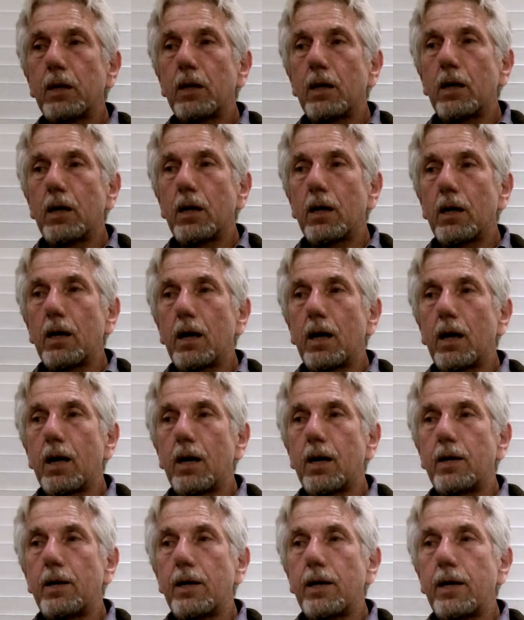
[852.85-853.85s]
uh,
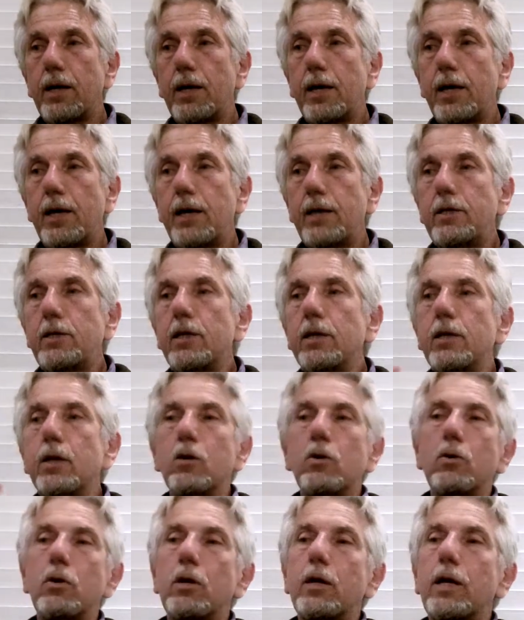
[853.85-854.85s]
uh he
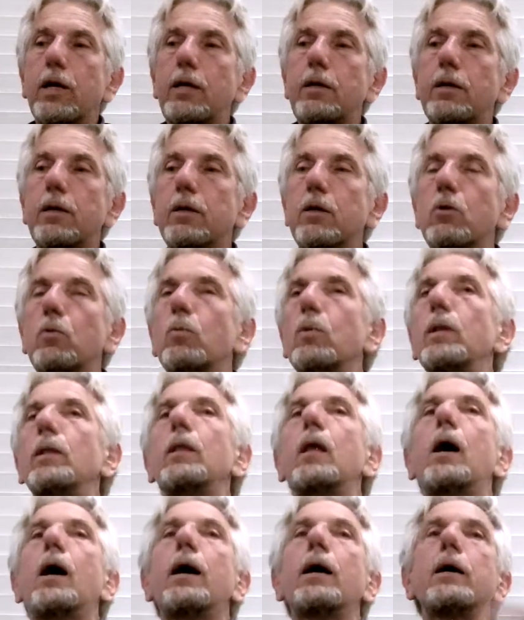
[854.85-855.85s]
didn't he didn't
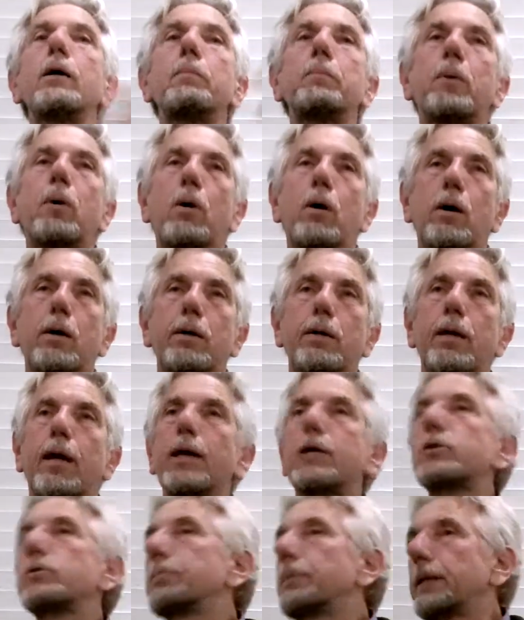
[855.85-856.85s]
rely upon
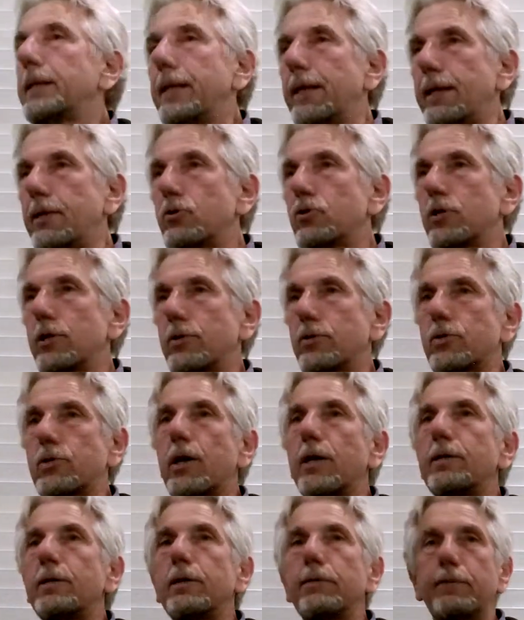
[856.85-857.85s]
explanations,
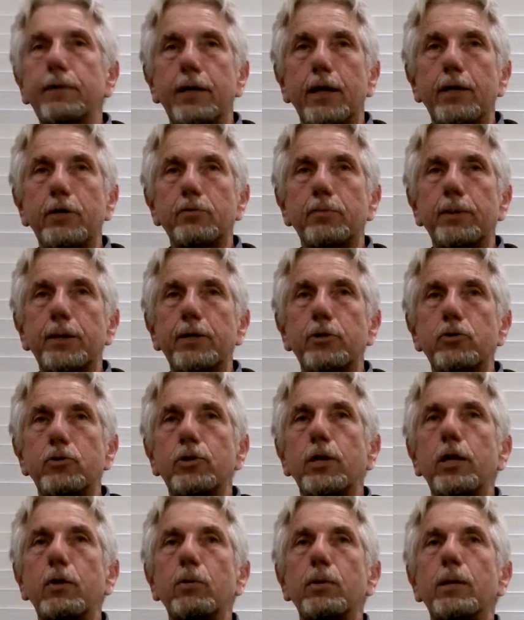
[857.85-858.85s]
scientific explanations.
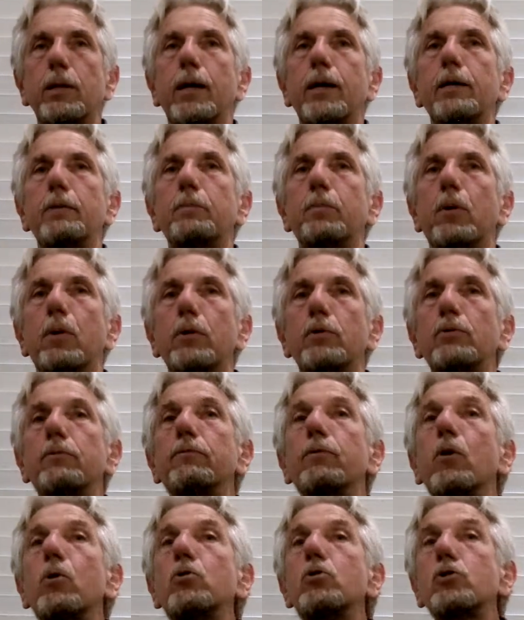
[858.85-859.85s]
He relied upon
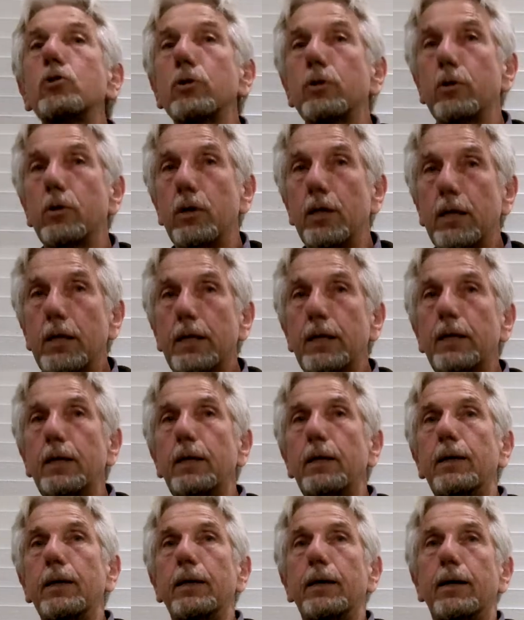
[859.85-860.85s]
devotional
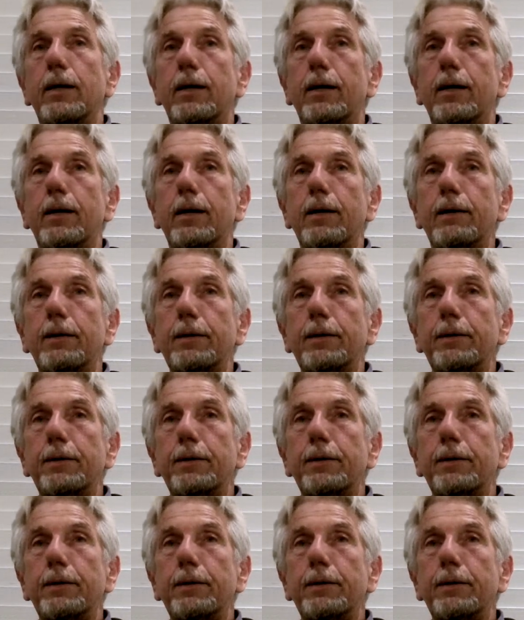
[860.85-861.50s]
uh,